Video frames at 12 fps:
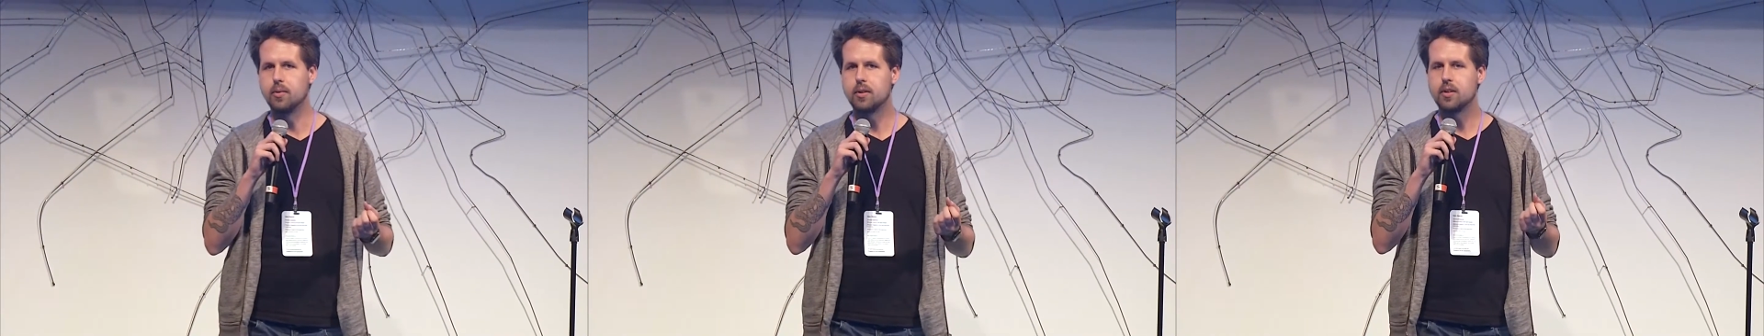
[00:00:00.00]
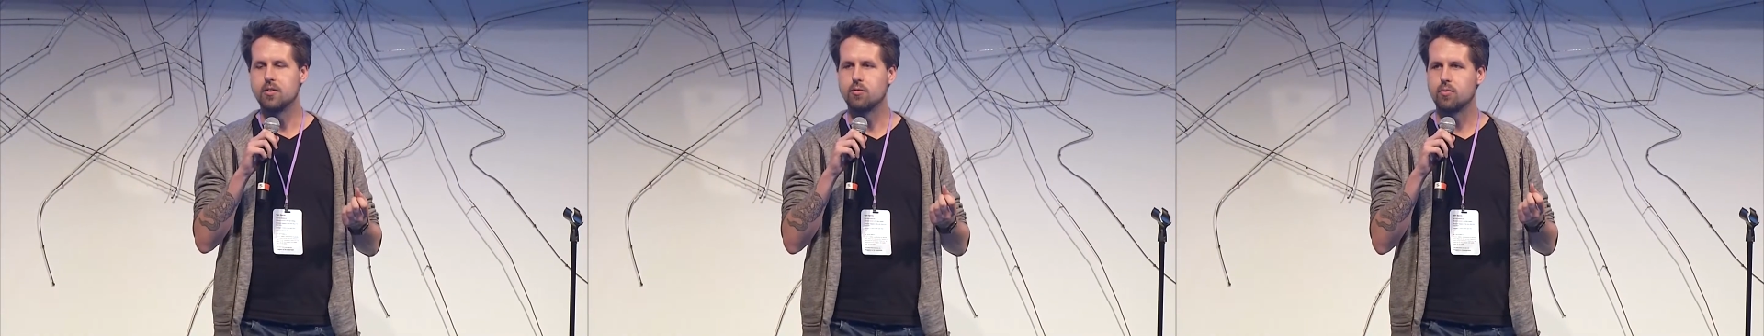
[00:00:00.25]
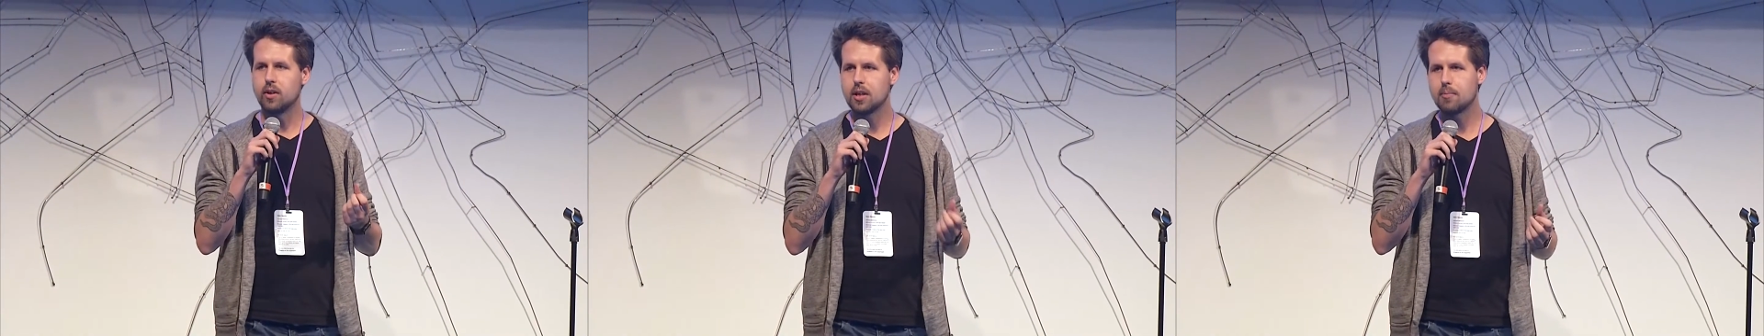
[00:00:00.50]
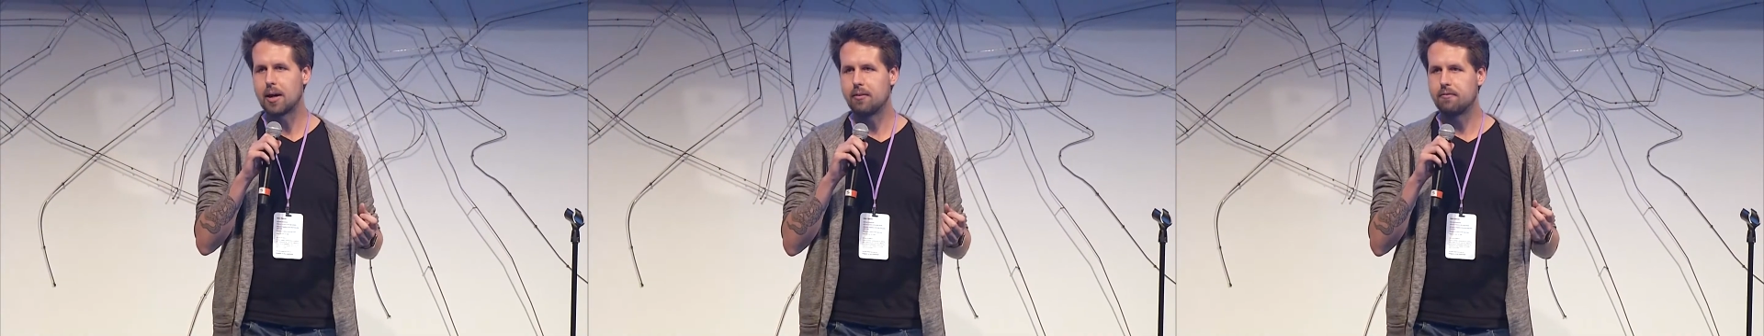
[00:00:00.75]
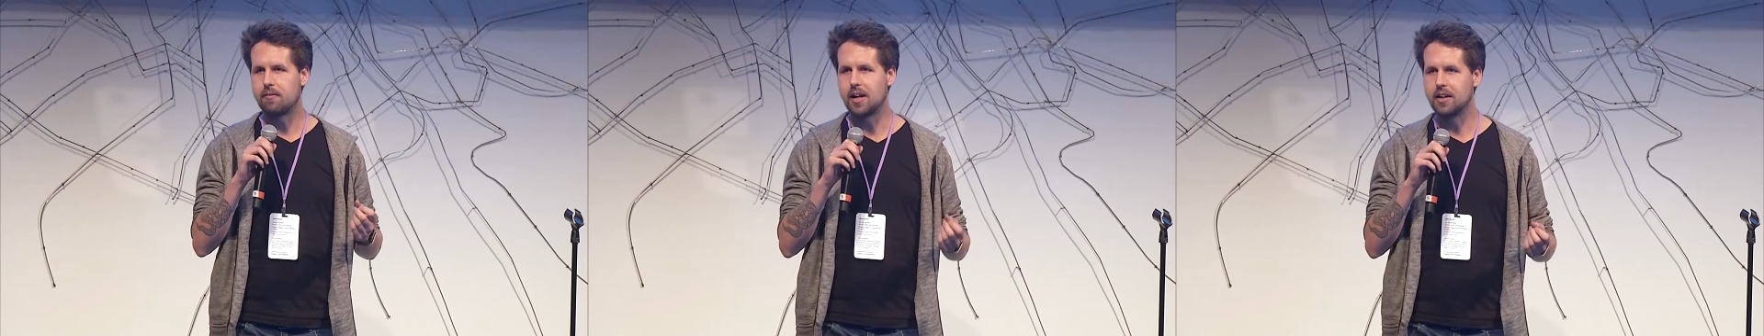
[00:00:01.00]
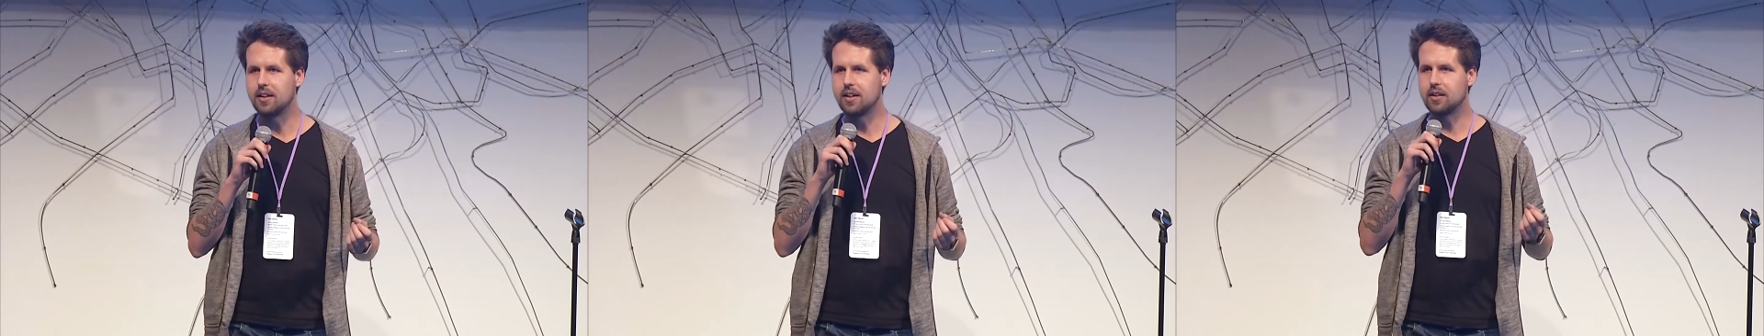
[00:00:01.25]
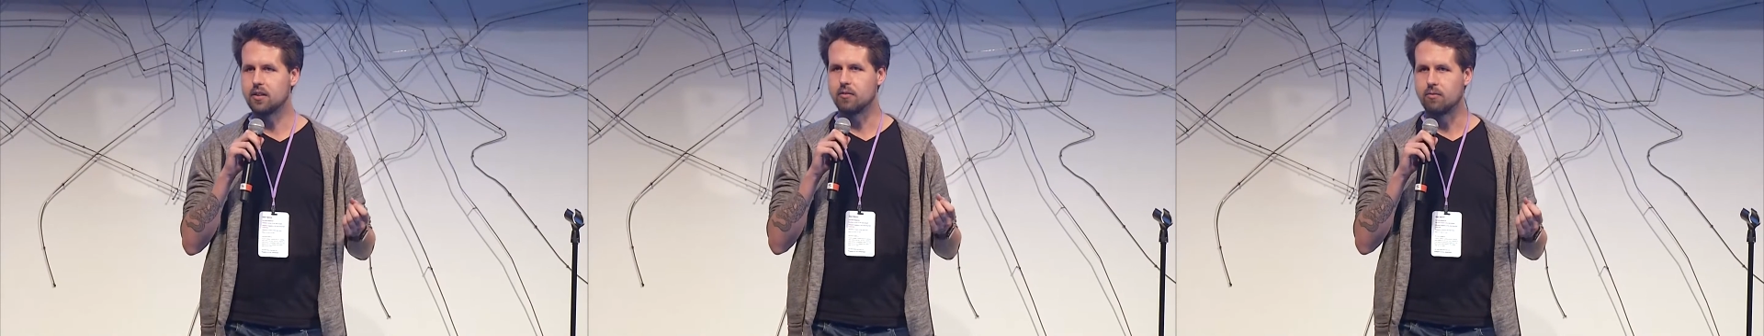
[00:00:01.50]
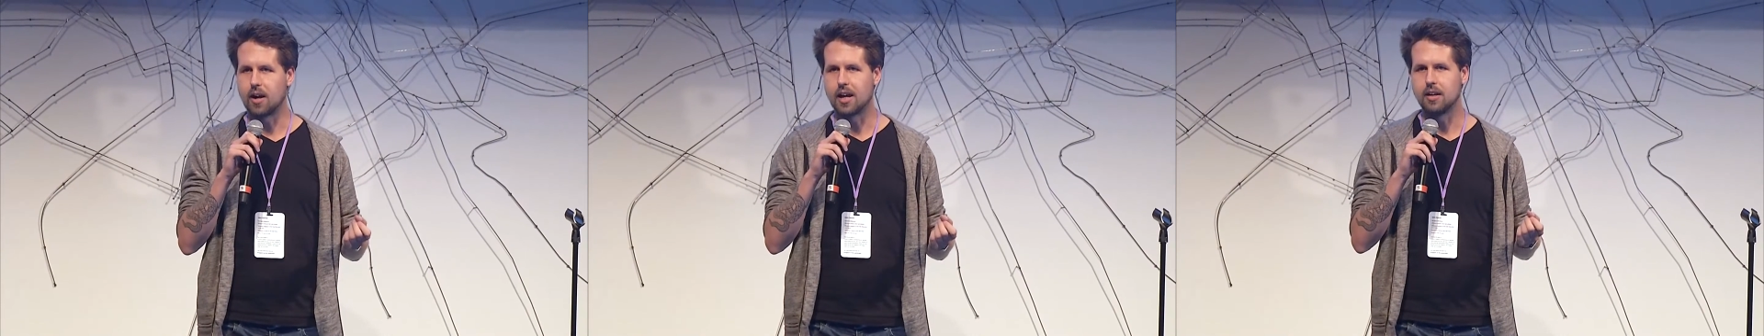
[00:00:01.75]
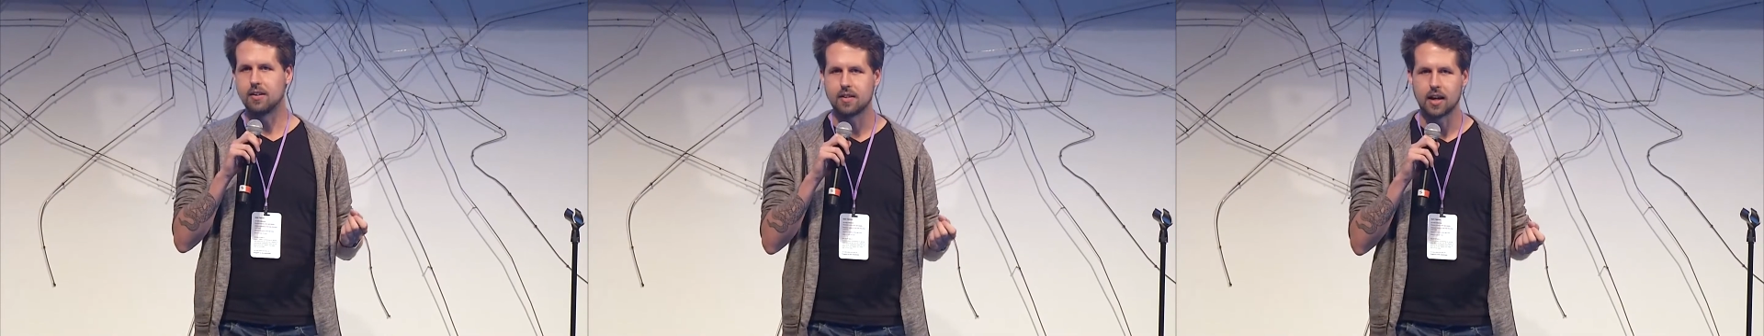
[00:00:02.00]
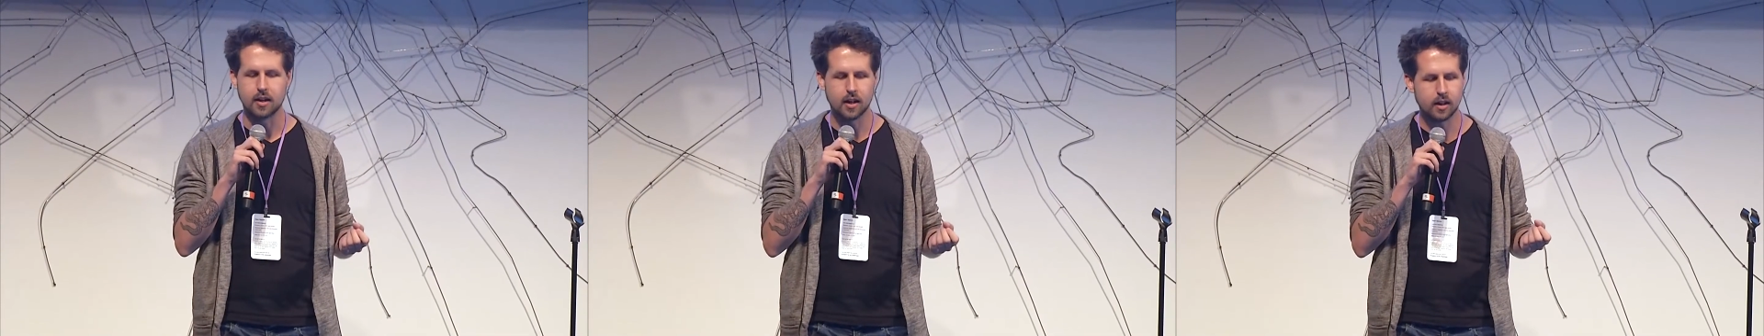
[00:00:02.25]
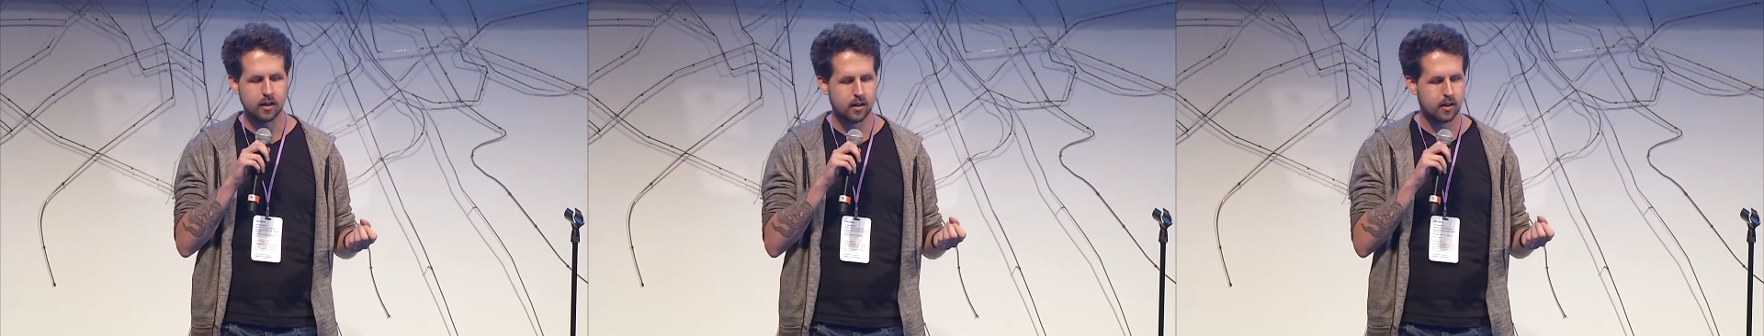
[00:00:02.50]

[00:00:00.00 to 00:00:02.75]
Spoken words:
it's really about finding the right data